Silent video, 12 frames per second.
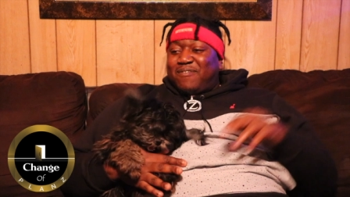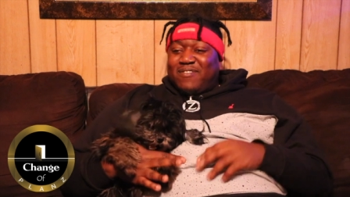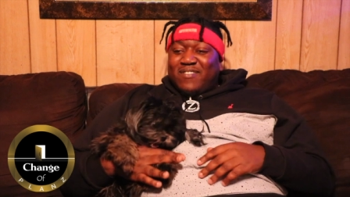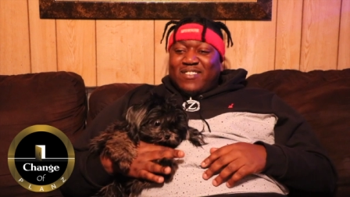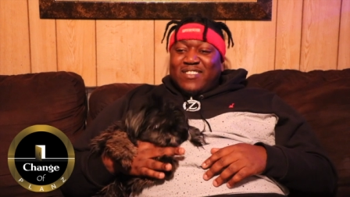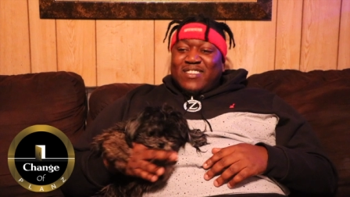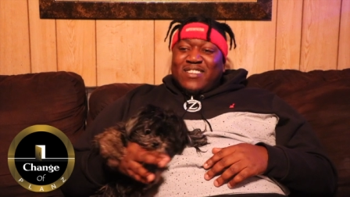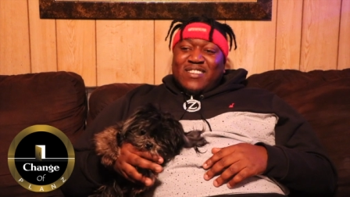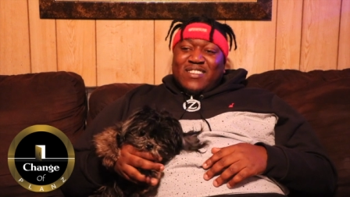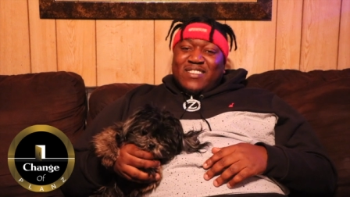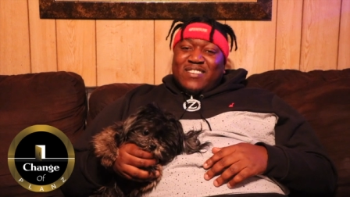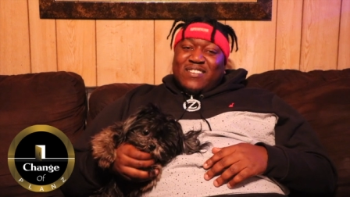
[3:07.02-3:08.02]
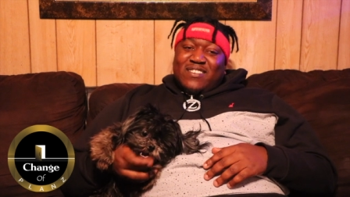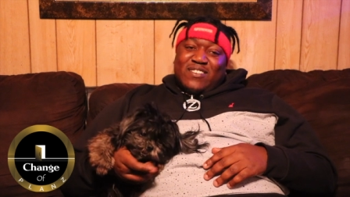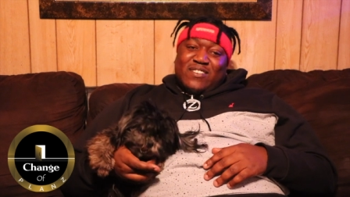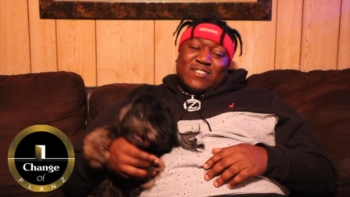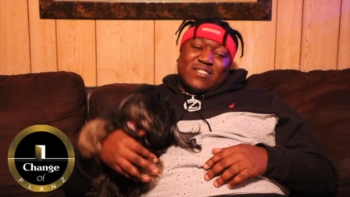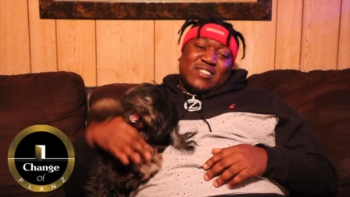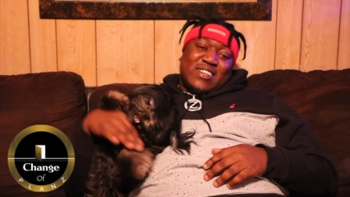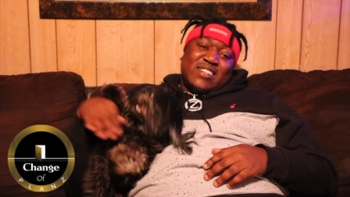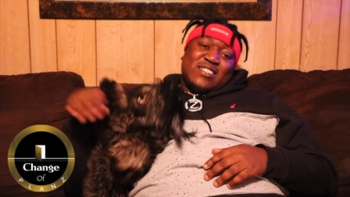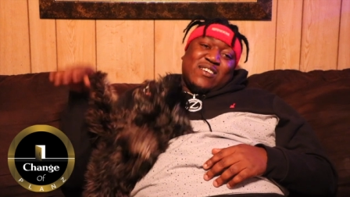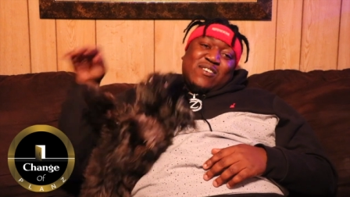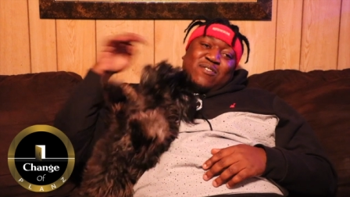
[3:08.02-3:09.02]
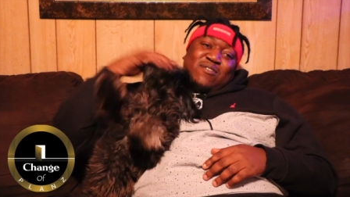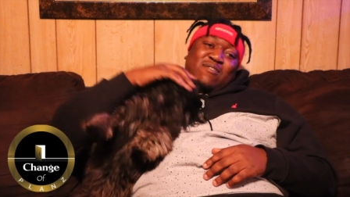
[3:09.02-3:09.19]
you know what I'm saying? So